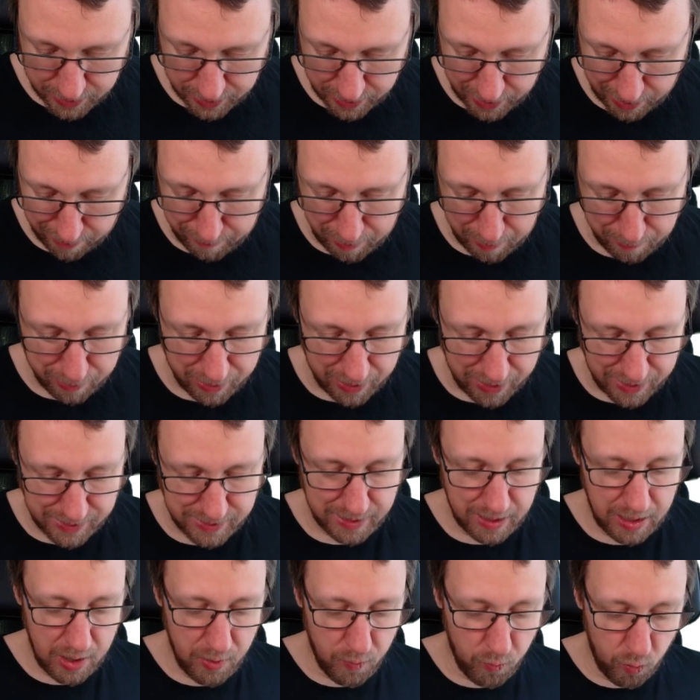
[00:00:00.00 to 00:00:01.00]
gamma
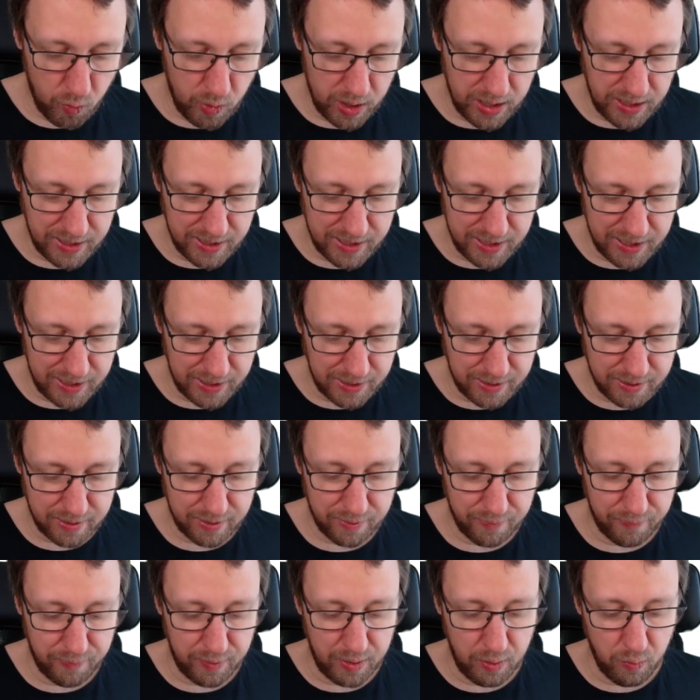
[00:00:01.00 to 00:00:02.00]
plus, we need
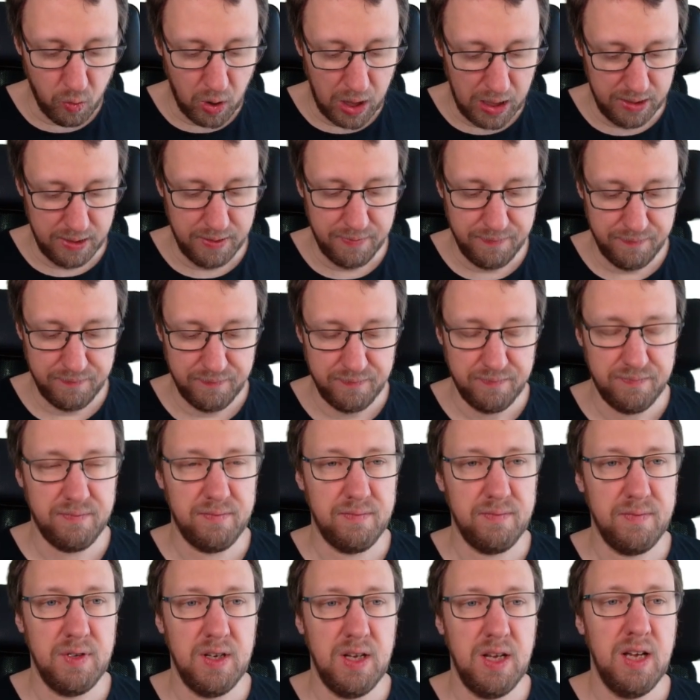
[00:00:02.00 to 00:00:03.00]
V1.
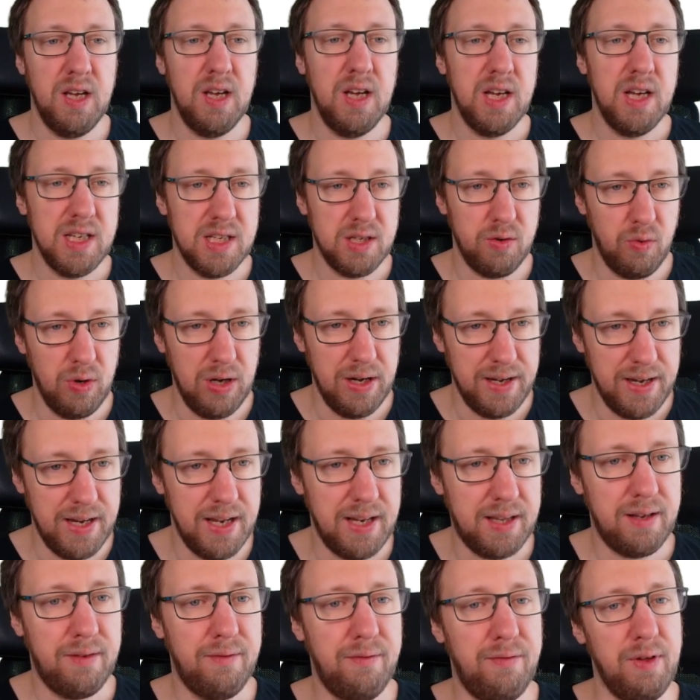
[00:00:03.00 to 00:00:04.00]
So we'll
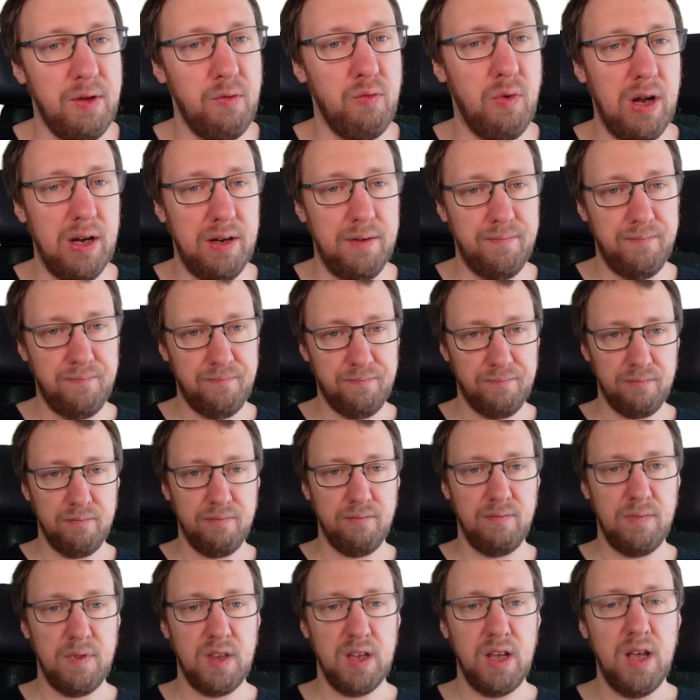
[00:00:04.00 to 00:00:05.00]
need V1.
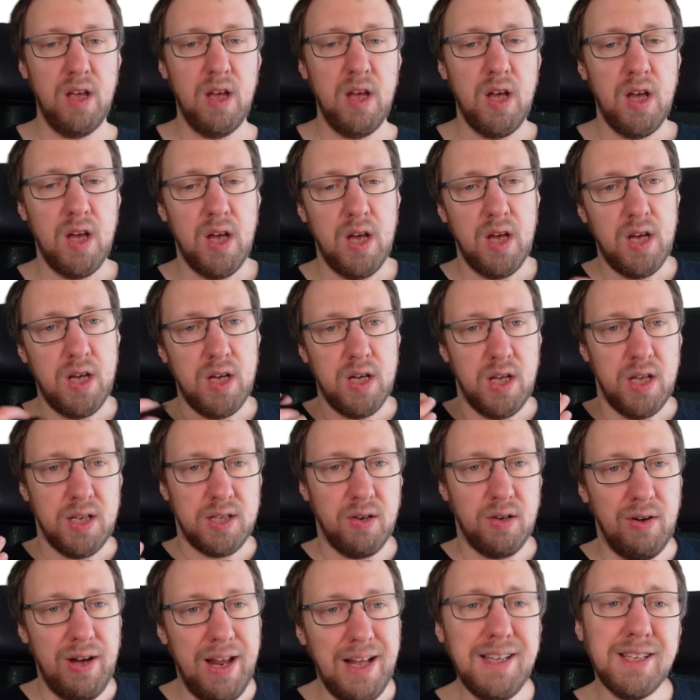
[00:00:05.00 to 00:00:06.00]

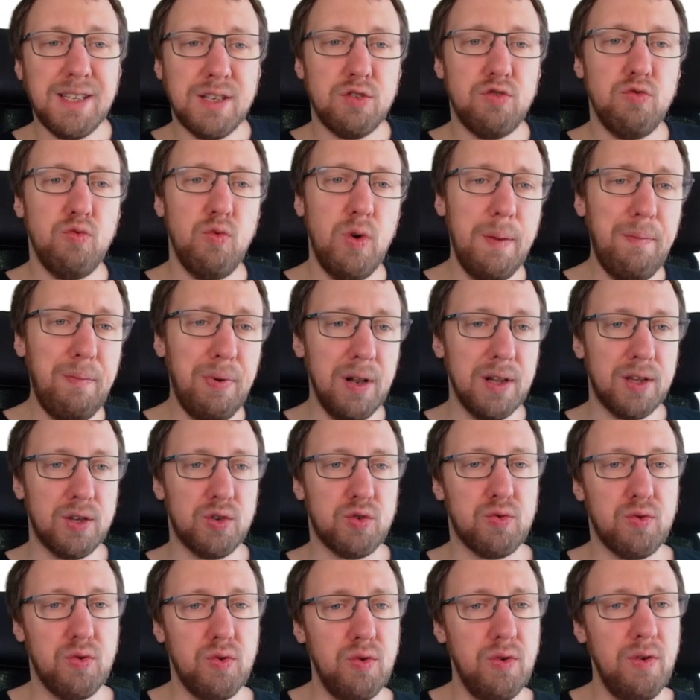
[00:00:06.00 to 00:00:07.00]
So let's ripple
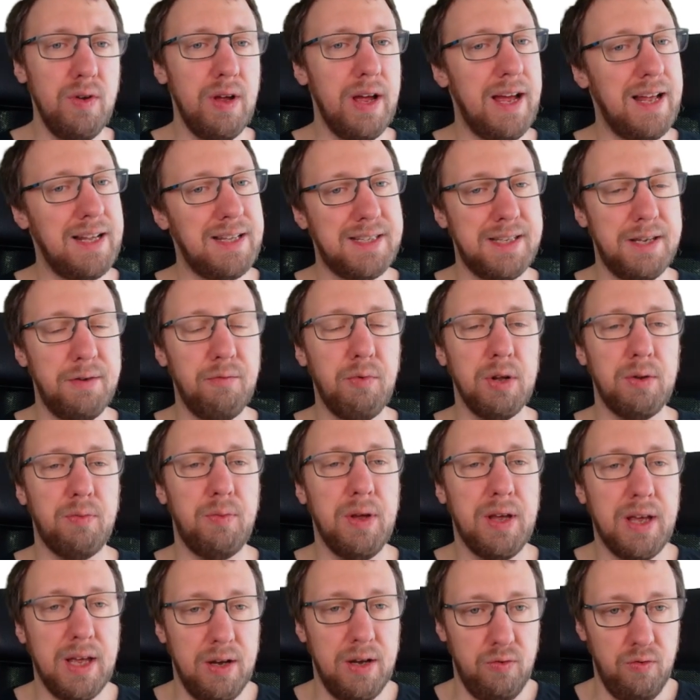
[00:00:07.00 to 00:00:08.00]
through and see what we
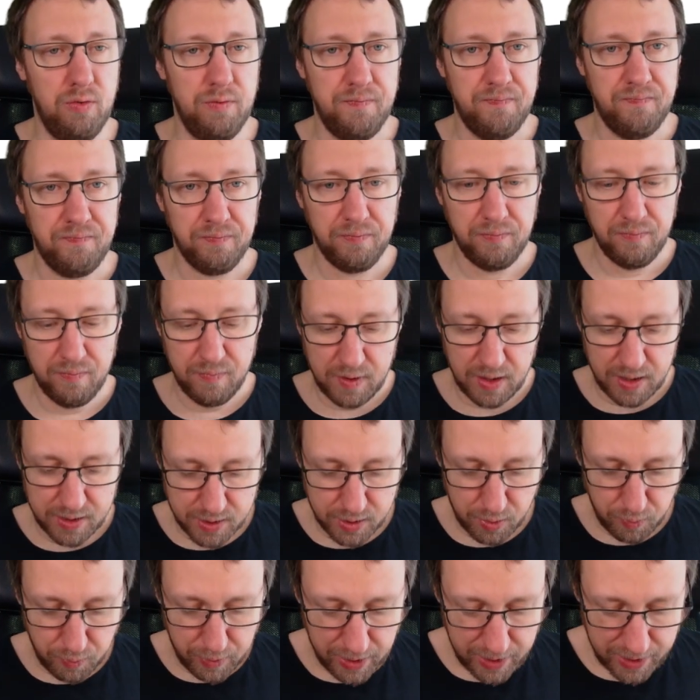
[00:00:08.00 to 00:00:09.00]
can do.
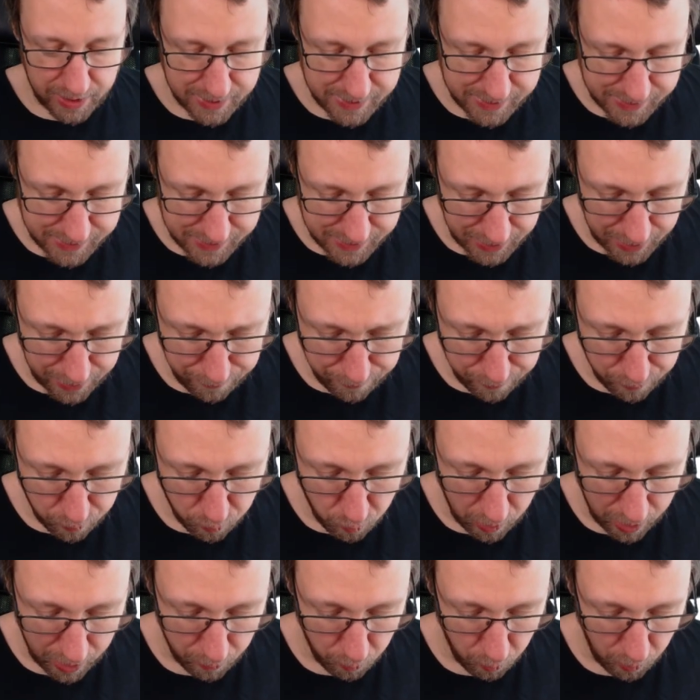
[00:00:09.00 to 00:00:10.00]
So we receive
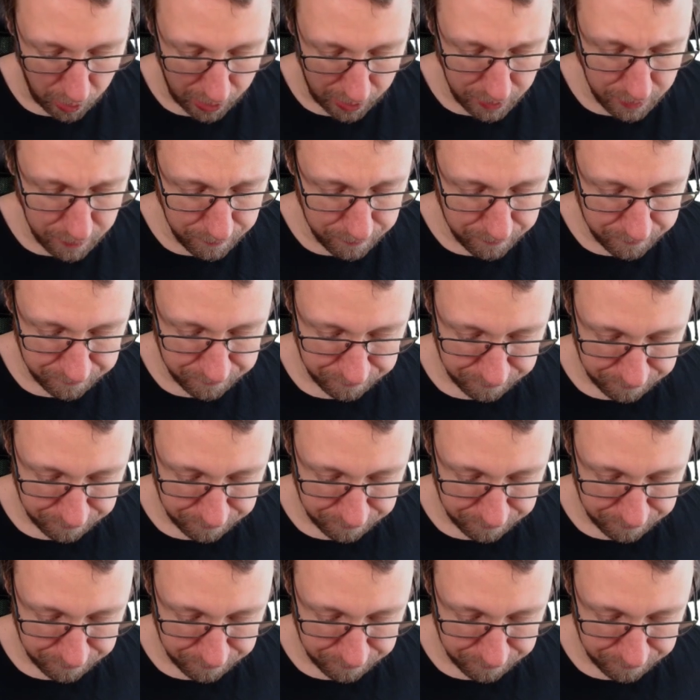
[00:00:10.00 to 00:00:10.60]
Y1,